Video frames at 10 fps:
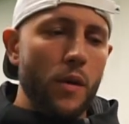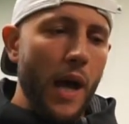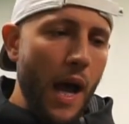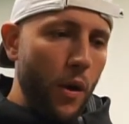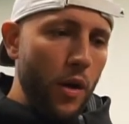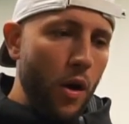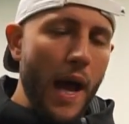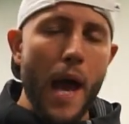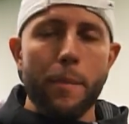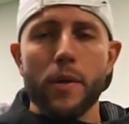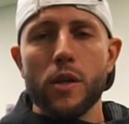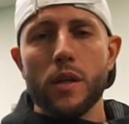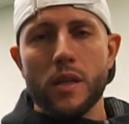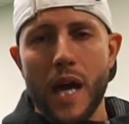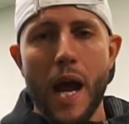how it all happened,
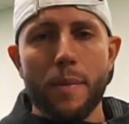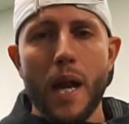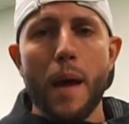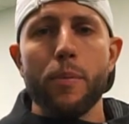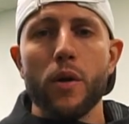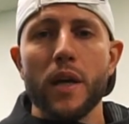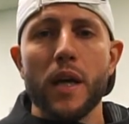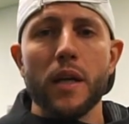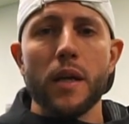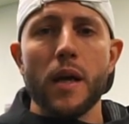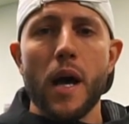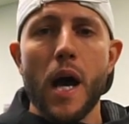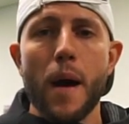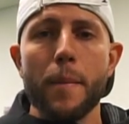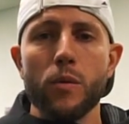the time that I put in,
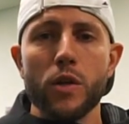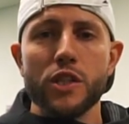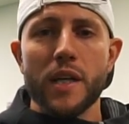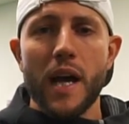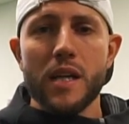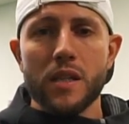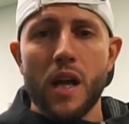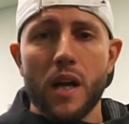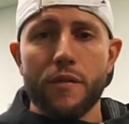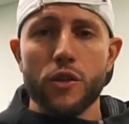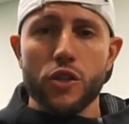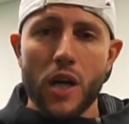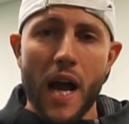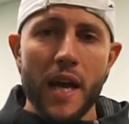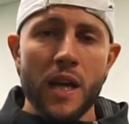and wish you guys luck if you
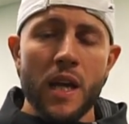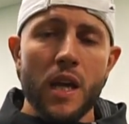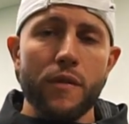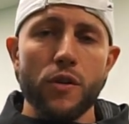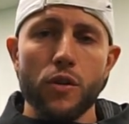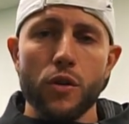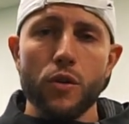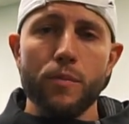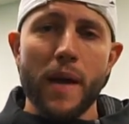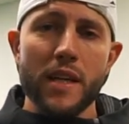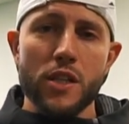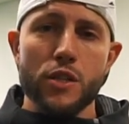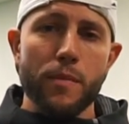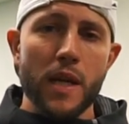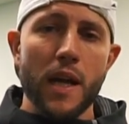try it. If you do,
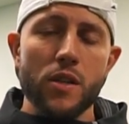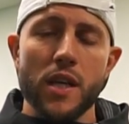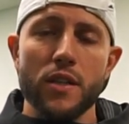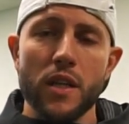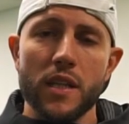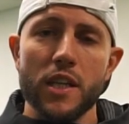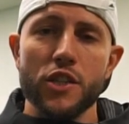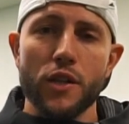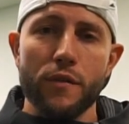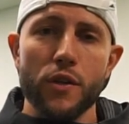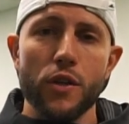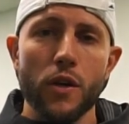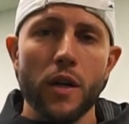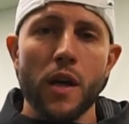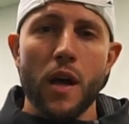message me and I'll send you a t-shirt if you
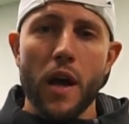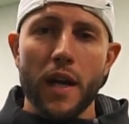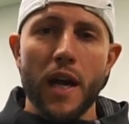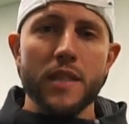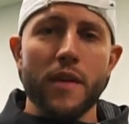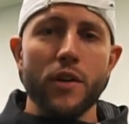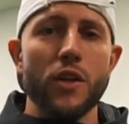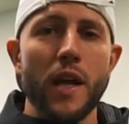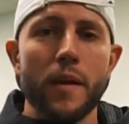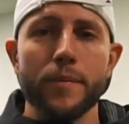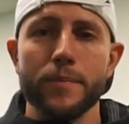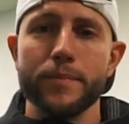do it. All right, guys, have a good day.